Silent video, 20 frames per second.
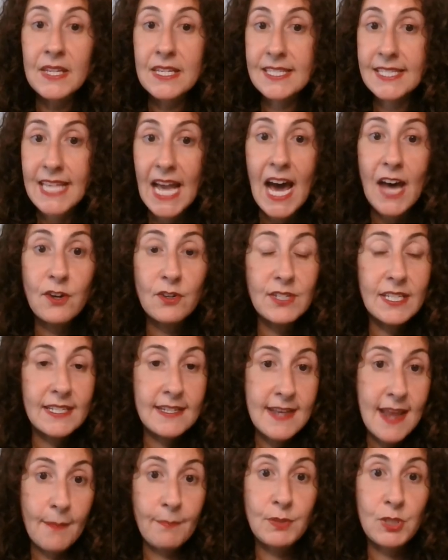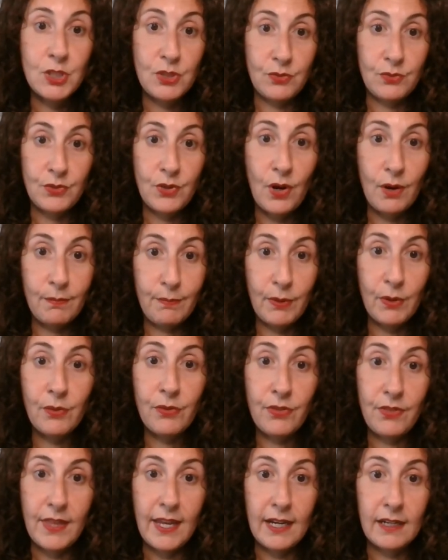Saturn and Neptune are
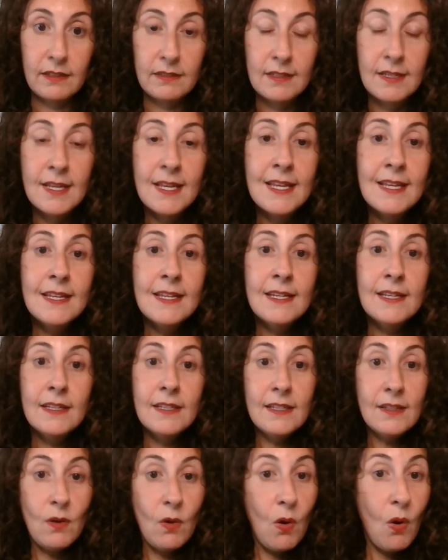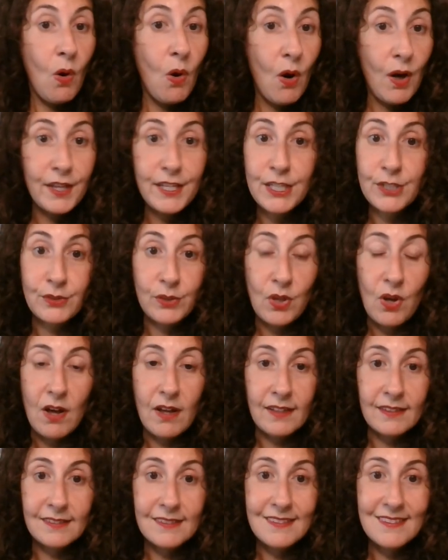both there all year
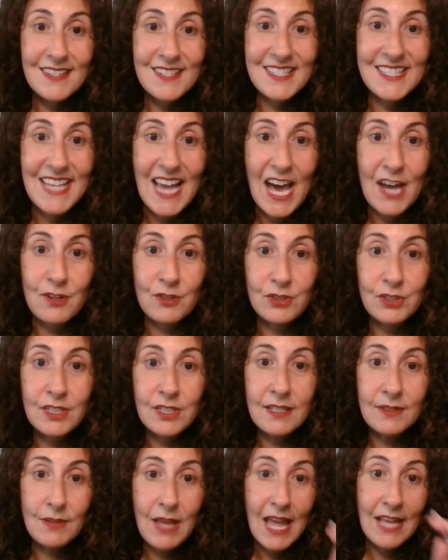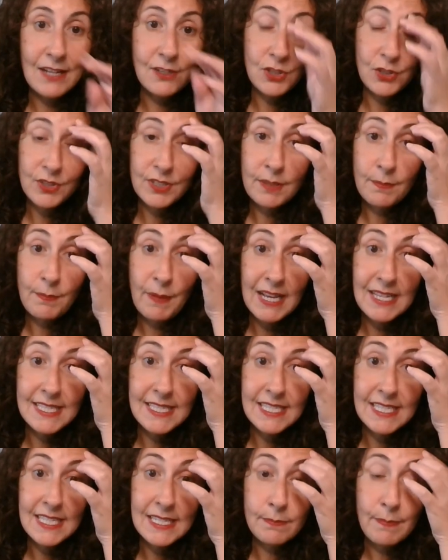long. Saturn entered
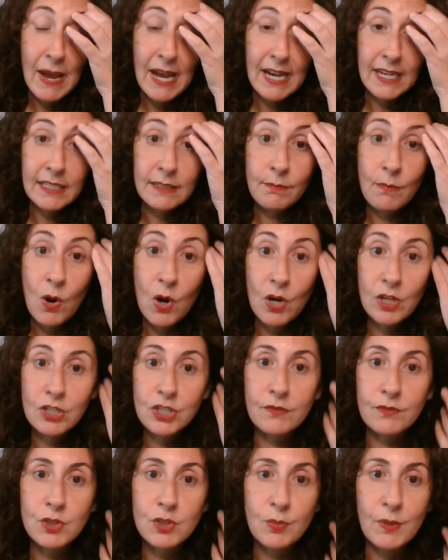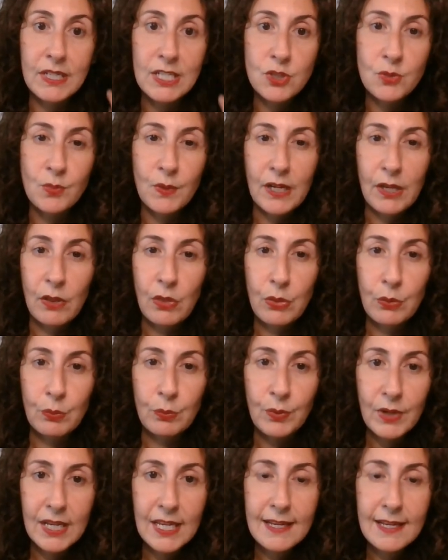Pisces back in March of twenty
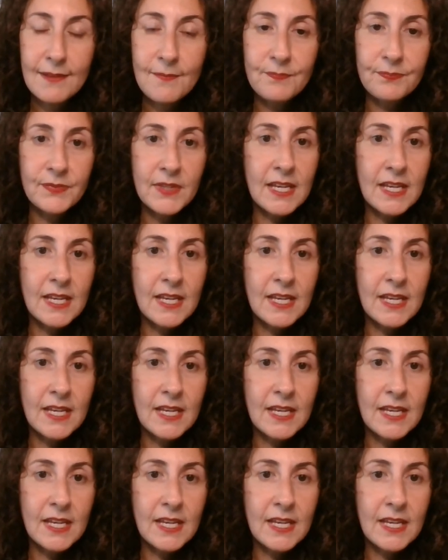twenty-three.